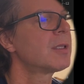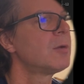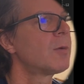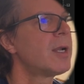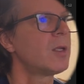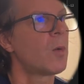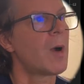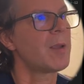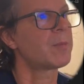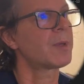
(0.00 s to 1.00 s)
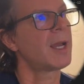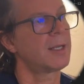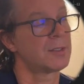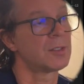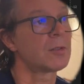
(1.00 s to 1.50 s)
the radial wipe
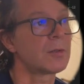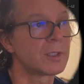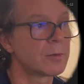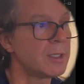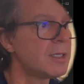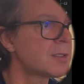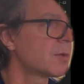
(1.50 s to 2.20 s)
at zero degrees,